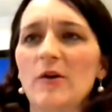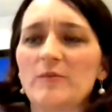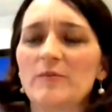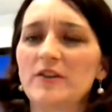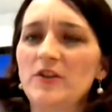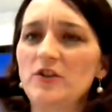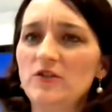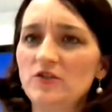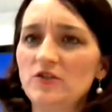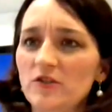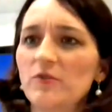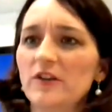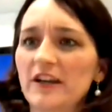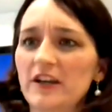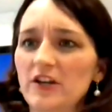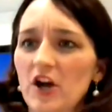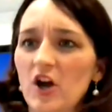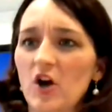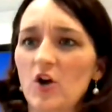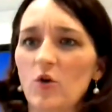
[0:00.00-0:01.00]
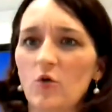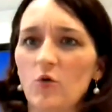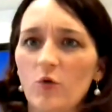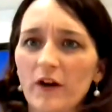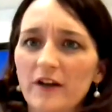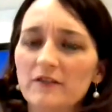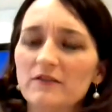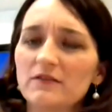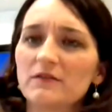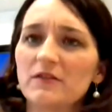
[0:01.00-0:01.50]
but you should really know
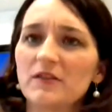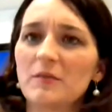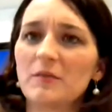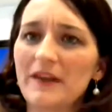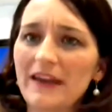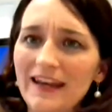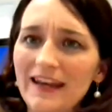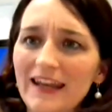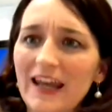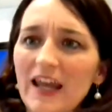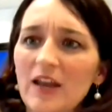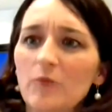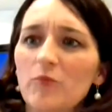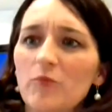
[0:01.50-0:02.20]
what the media and